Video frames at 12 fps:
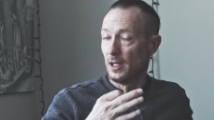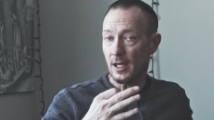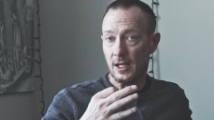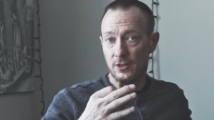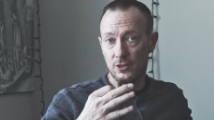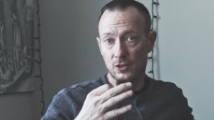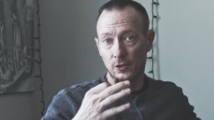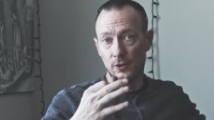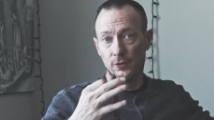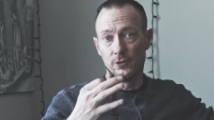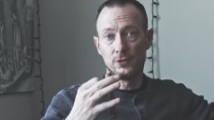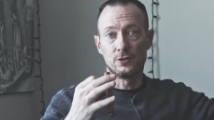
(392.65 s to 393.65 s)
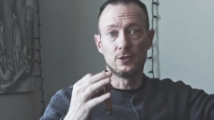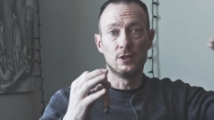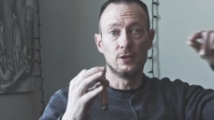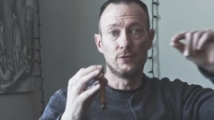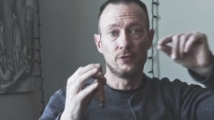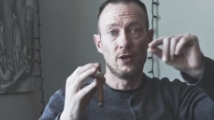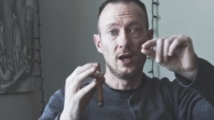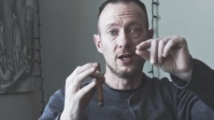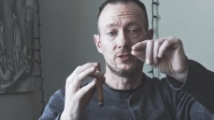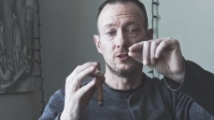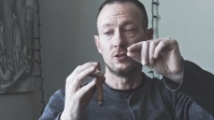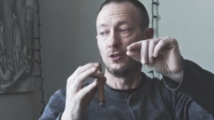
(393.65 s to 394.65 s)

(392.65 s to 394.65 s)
and so the frost is